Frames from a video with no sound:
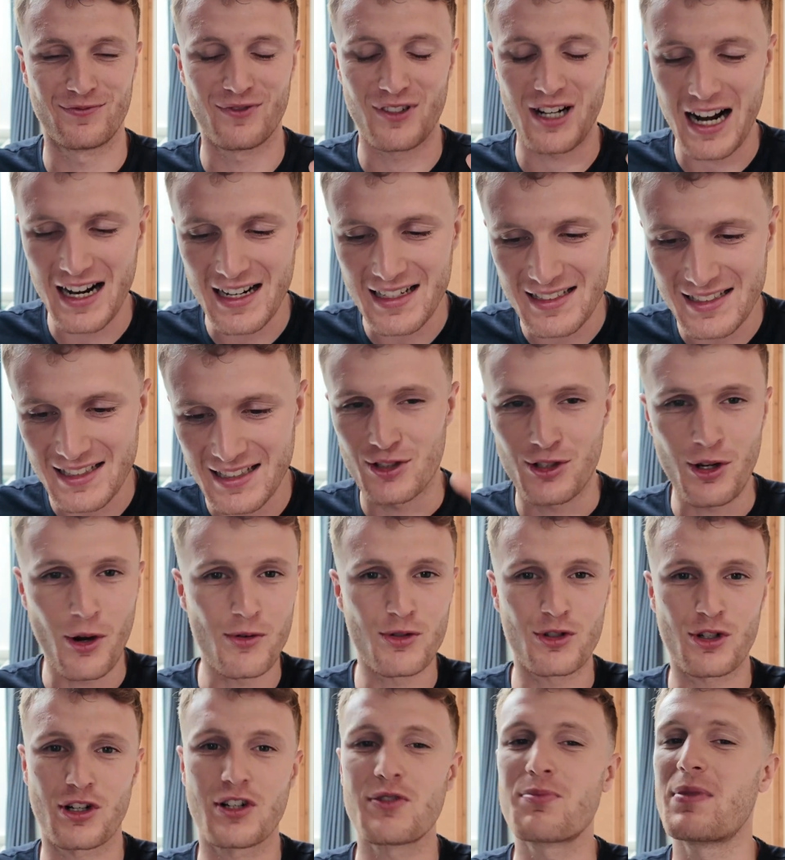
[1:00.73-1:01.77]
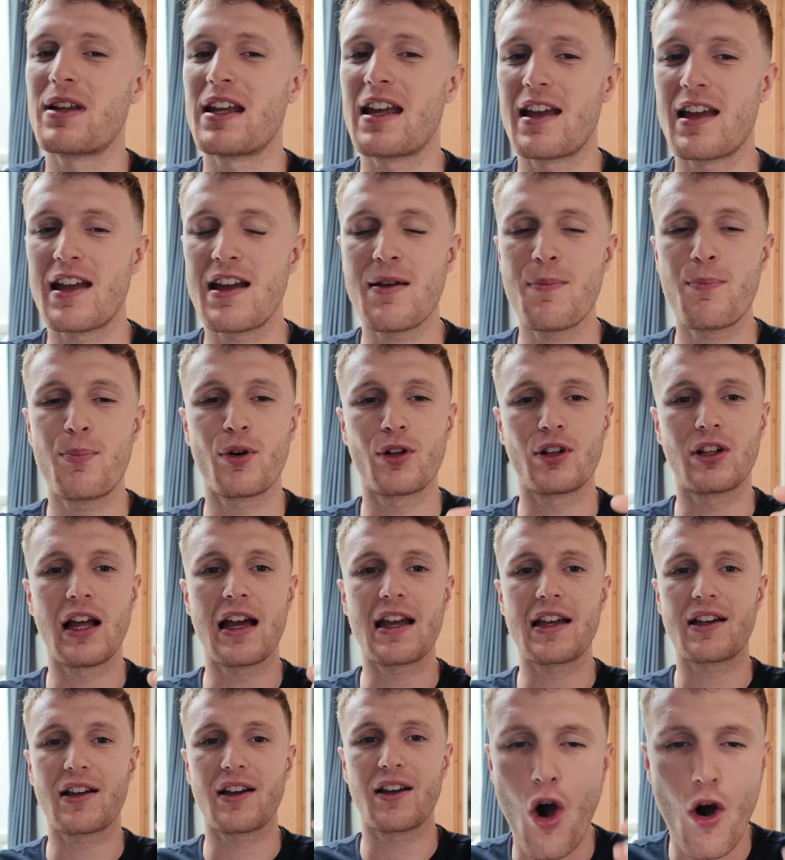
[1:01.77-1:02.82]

right? So don't judge me here, but like,